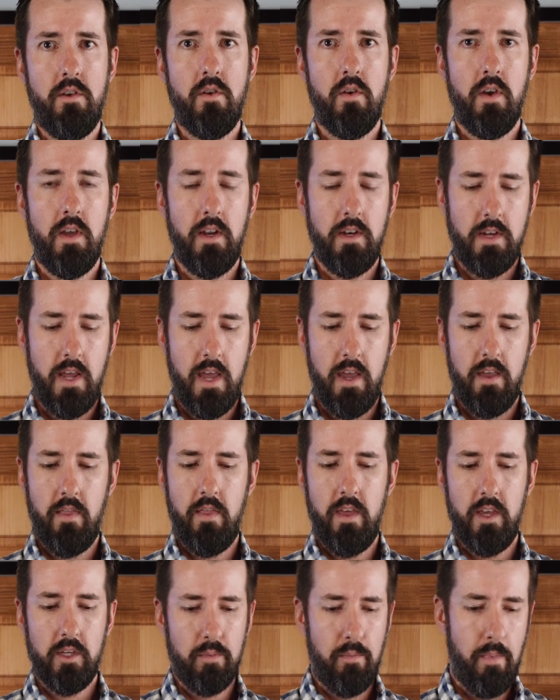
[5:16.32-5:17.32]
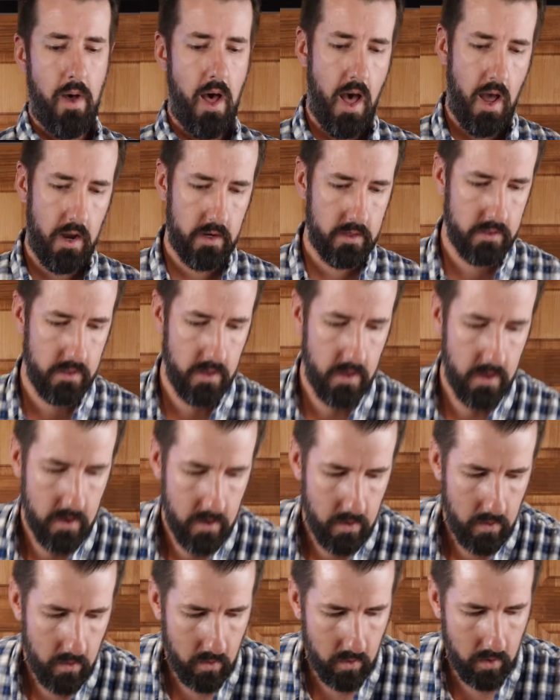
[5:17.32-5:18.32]
You can take this box
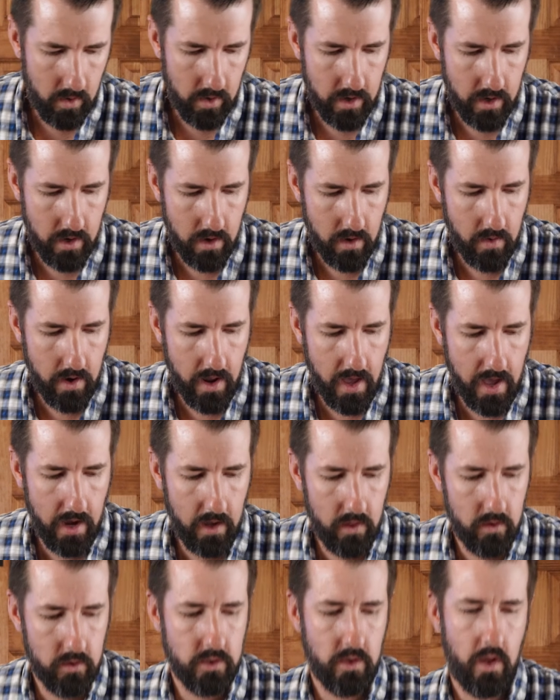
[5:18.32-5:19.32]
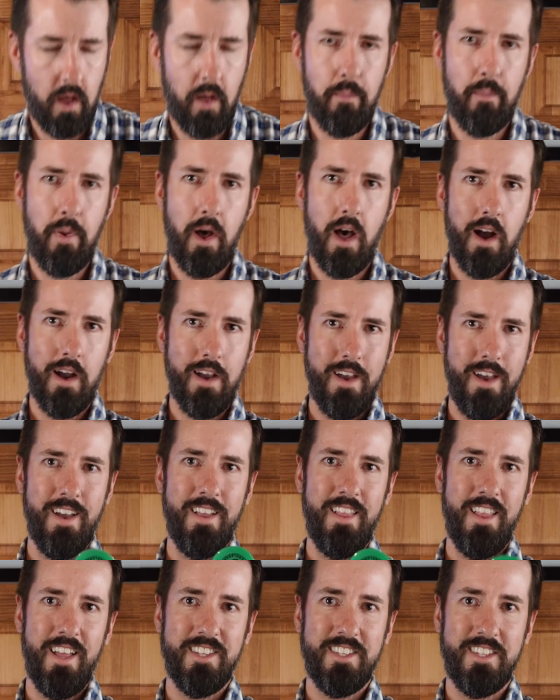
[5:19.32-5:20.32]
or, you know, an Angler's All puck,
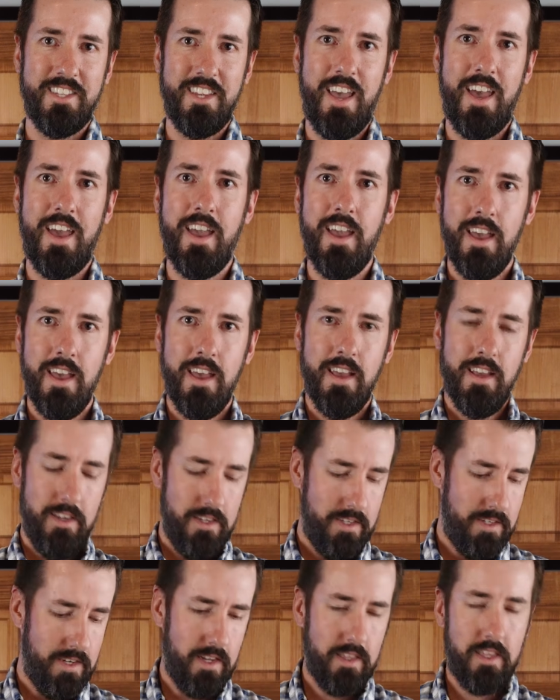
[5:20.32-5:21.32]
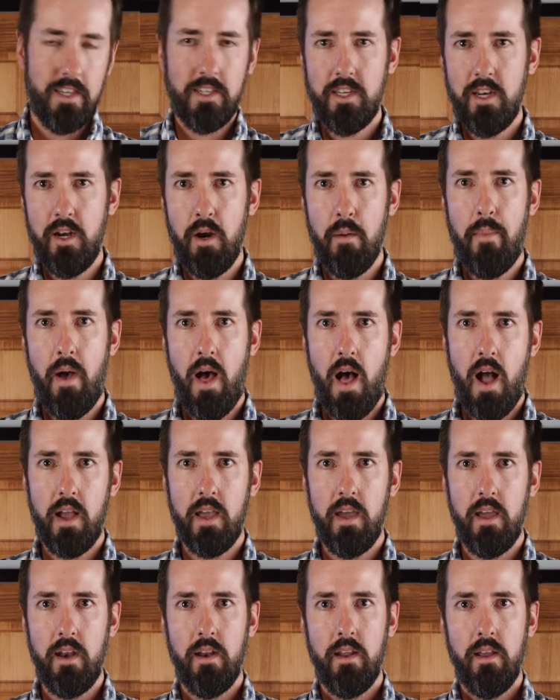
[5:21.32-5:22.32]
let's say, stick this in your
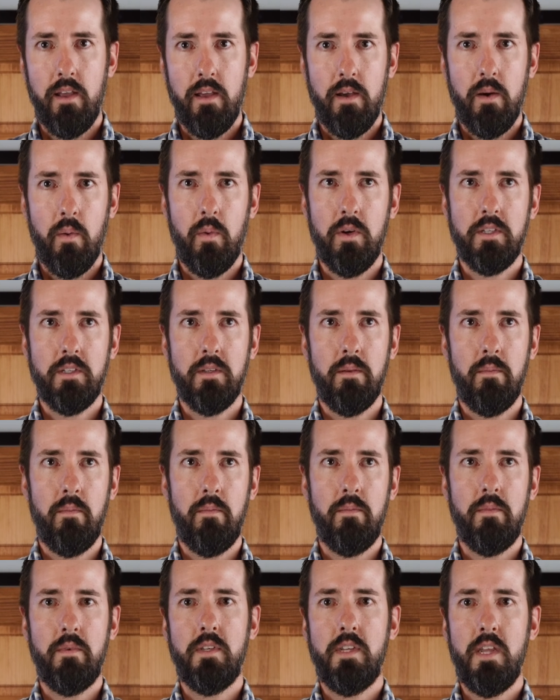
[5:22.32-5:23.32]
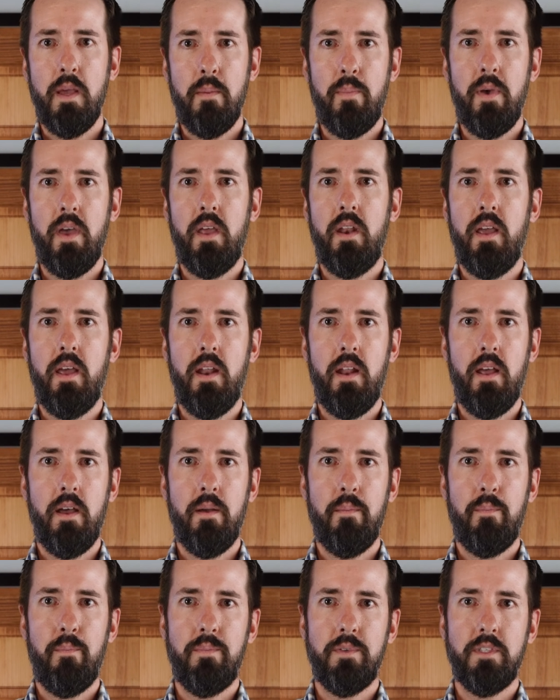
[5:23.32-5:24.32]
pocket with some tippet and
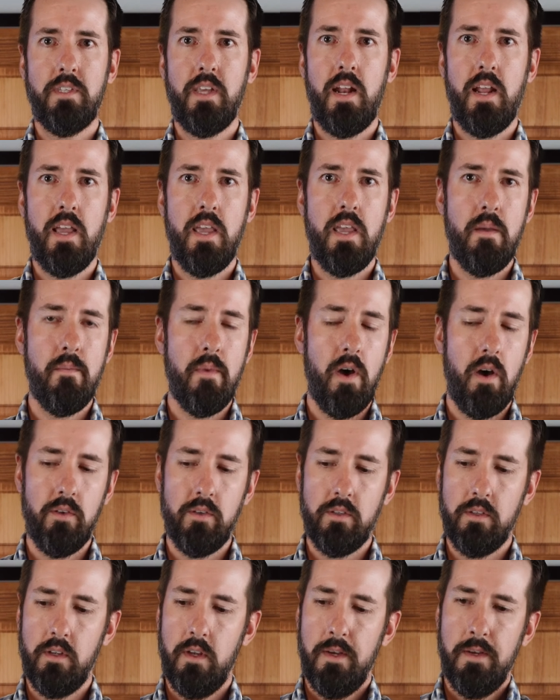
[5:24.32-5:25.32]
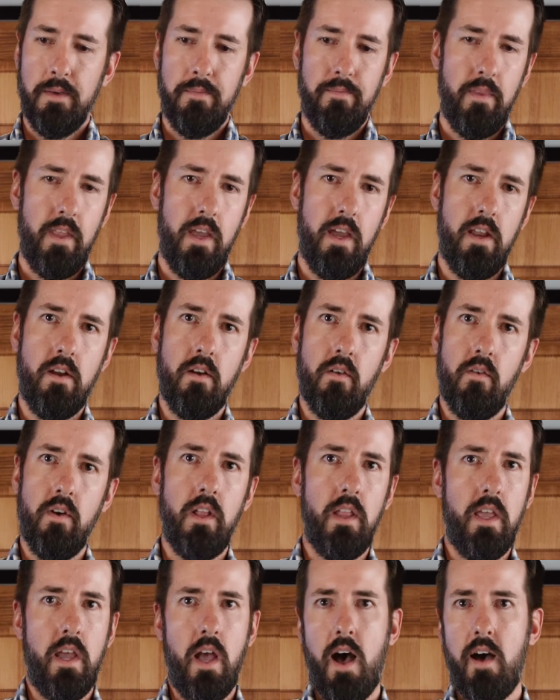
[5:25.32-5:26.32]
a set of hemos, and you're
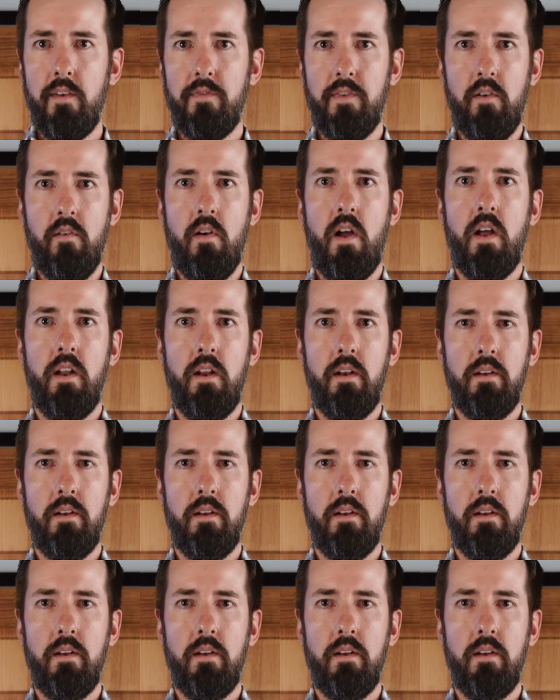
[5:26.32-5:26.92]
really off and running.